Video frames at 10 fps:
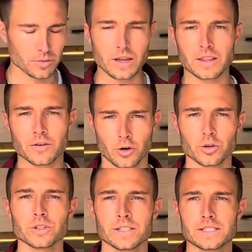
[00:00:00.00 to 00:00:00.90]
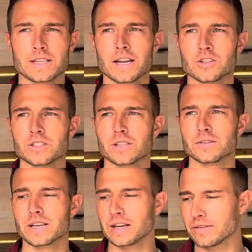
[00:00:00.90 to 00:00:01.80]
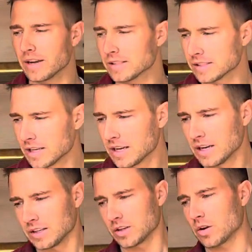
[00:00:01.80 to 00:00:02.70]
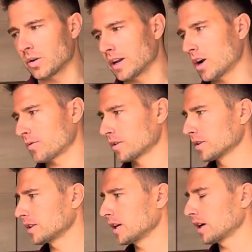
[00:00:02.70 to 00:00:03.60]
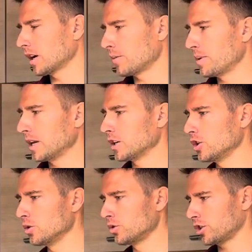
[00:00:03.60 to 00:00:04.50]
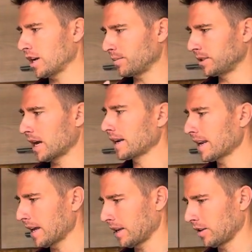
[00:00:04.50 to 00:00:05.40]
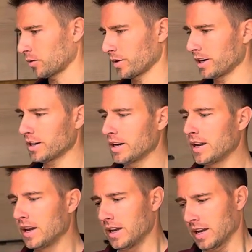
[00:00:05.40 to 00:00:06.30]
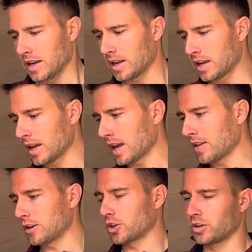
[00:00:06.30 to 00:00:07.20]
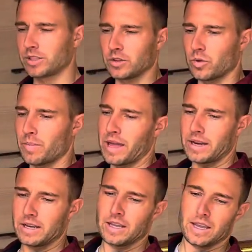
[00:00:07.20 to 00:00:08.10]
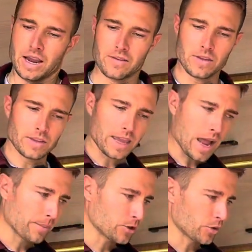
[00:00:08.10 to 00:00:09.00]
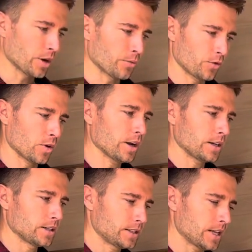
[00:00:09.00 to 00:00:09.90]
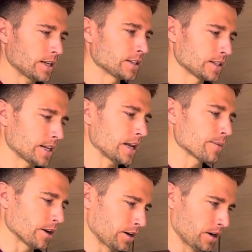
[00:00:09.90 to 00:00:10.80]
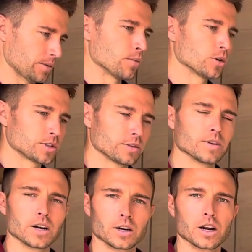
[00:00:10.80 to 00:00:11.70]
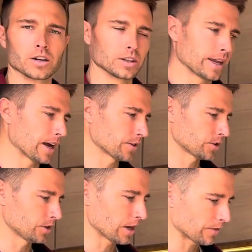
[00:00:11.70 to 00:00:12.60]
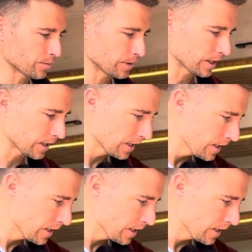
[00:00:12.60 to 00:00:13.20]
at the early stages of Sandy vans. So it offers a big U-shaped dinette in the rear, and it turns into a bed. And then the cabinetry up front stays the same on most of our layouts. So you have a big